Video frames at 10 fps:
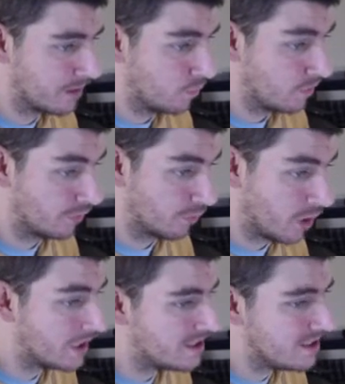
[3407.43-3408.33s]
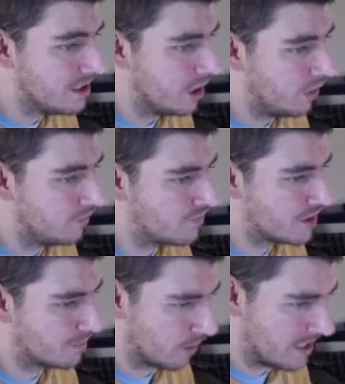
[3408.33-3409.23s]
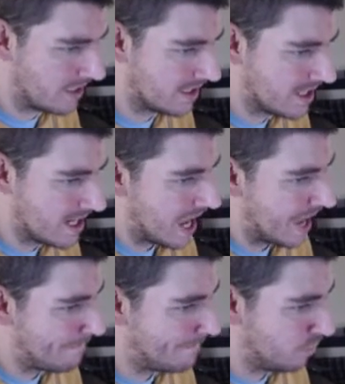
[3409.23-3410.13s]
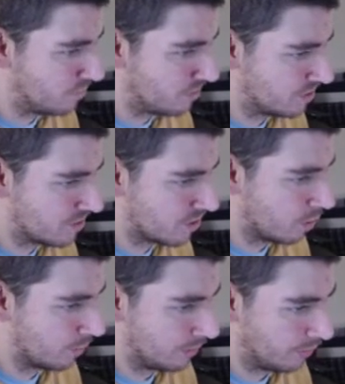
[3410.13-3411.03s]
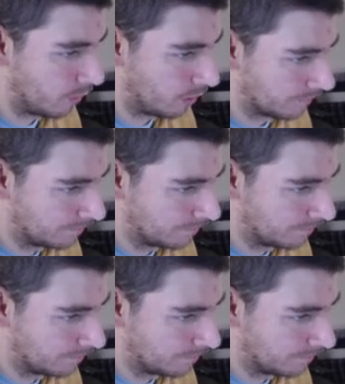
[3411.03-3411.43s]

with a variety of sprays and posters on the wall.